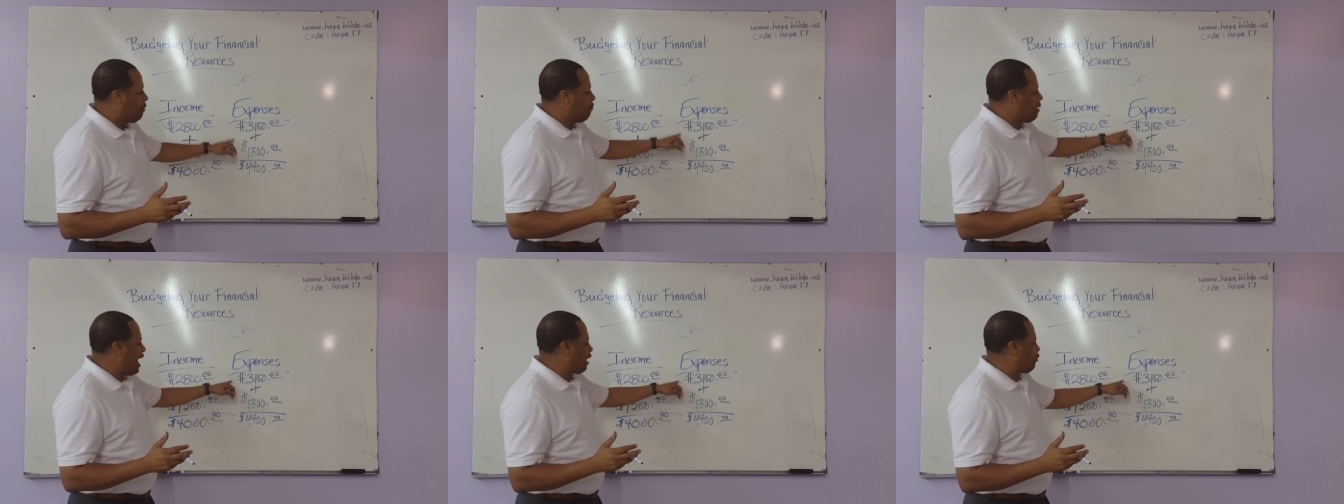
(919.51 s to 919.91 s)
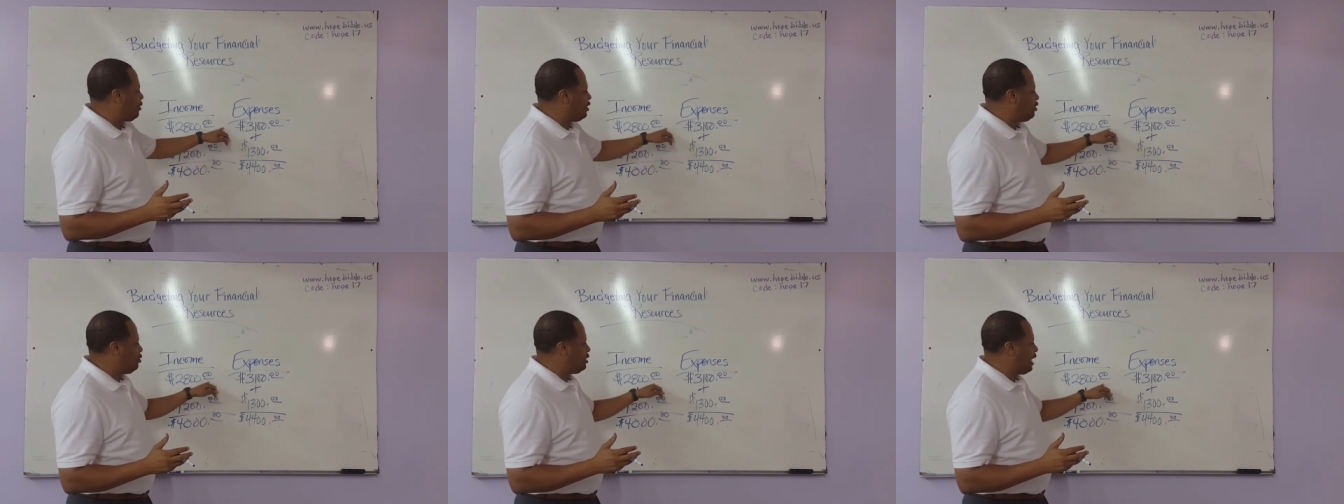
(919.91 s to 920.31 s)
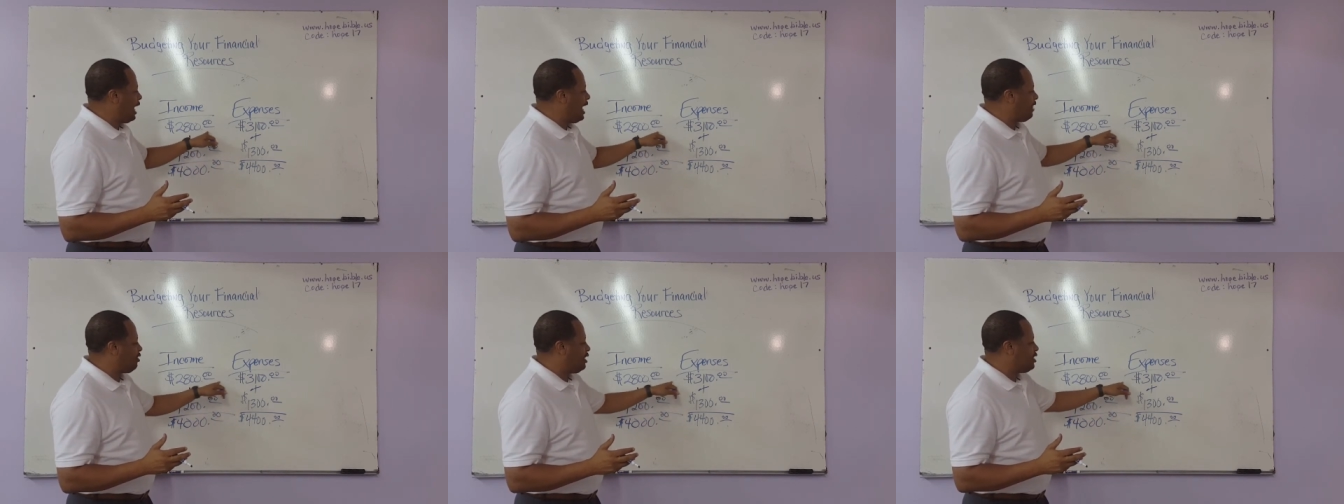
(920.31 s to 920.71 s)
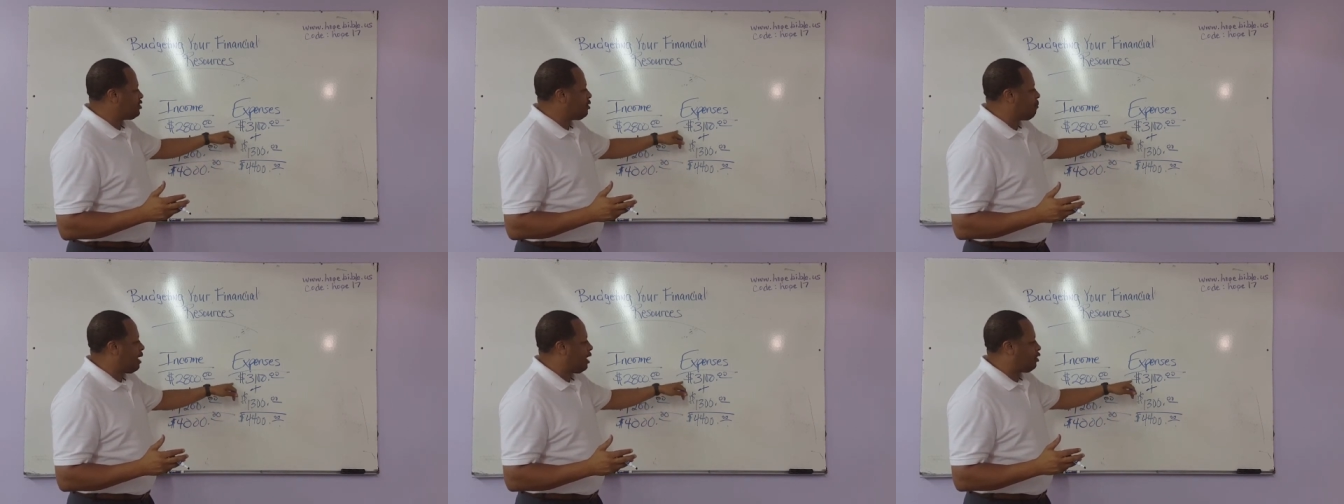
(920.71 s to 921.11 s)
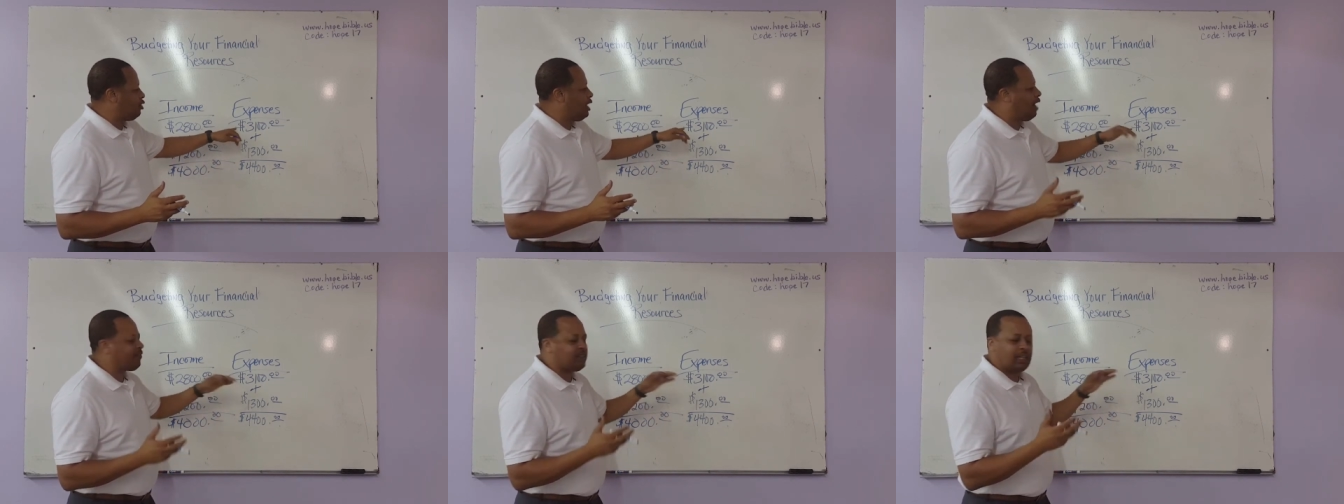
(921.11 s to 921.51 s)
back when you had this amount.
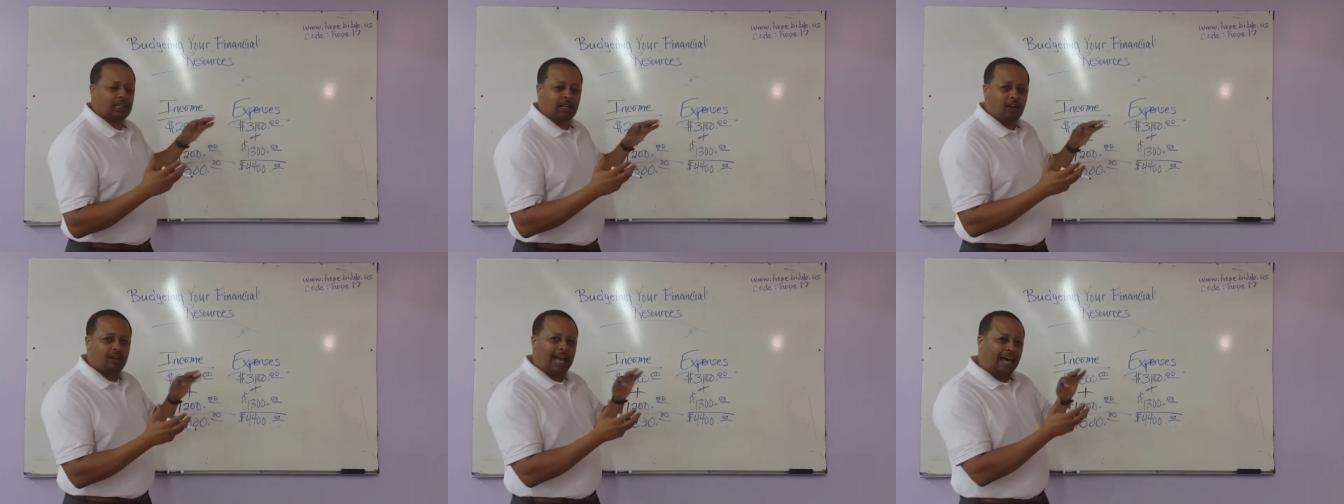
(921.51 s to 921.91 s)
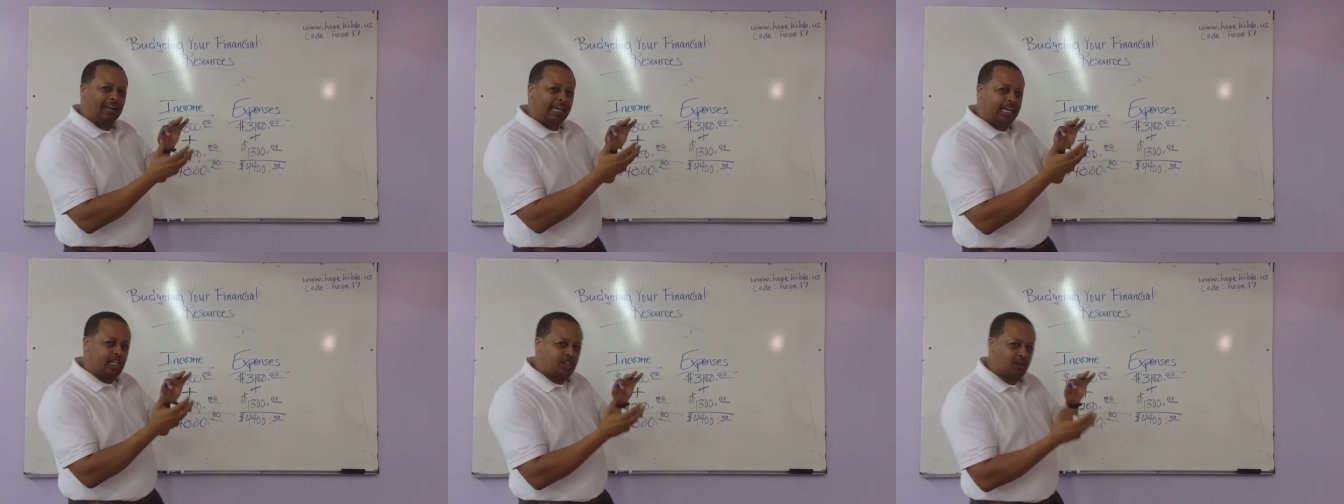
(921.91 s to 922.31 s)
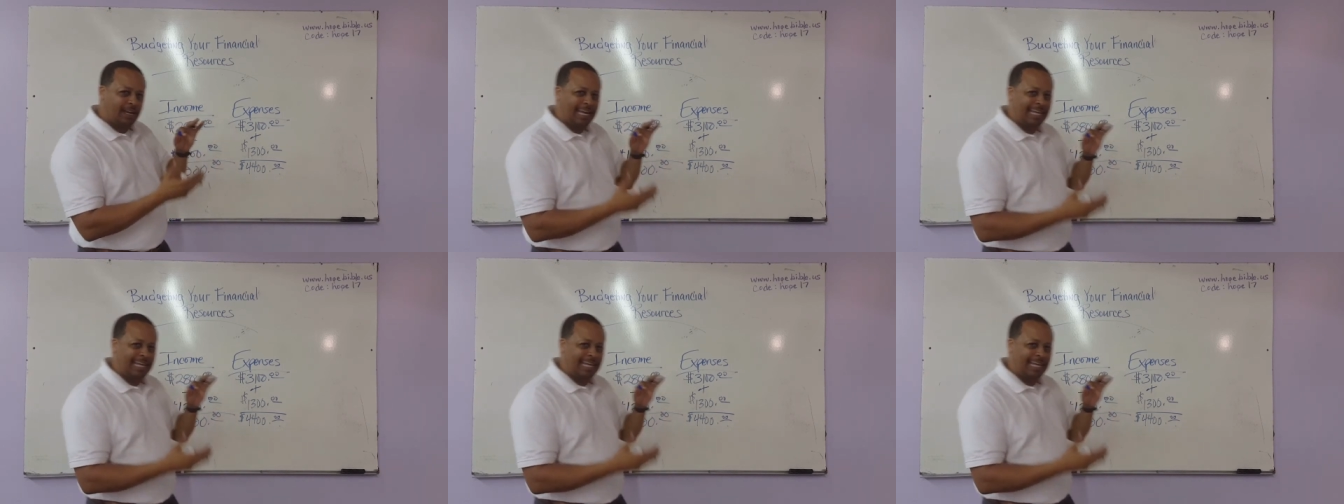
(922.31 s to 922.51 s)
You have to learn how to get your